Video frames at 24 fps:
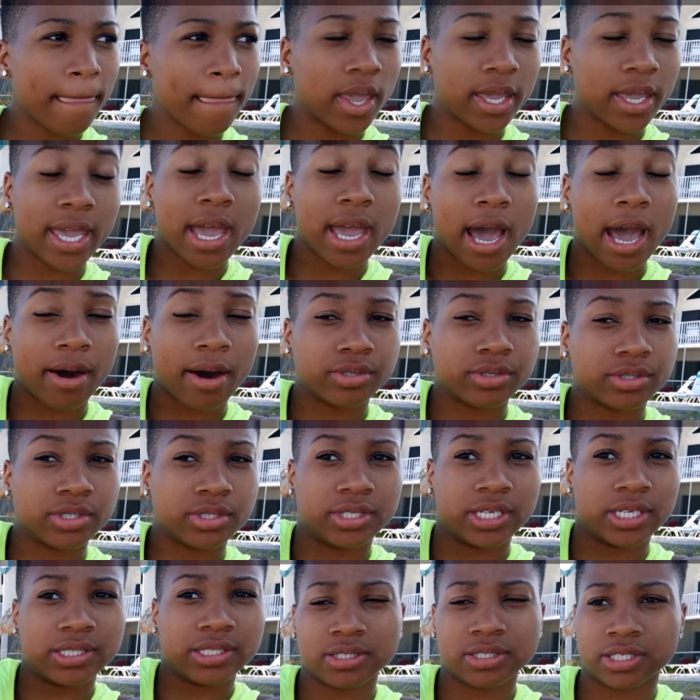Yeah, I was
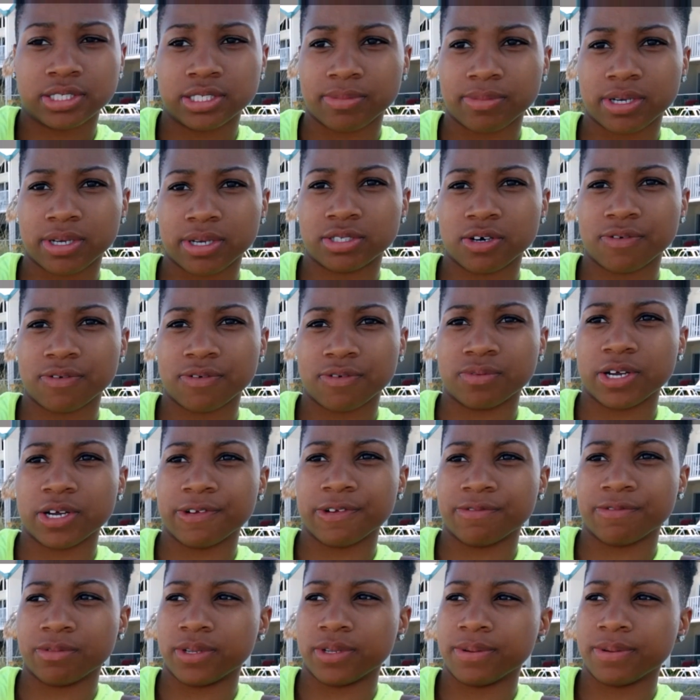just distancing myself away
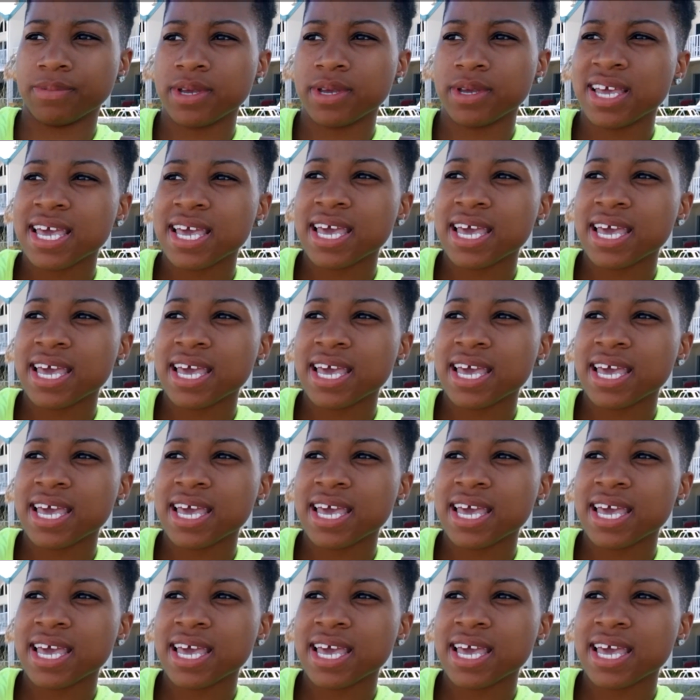from them.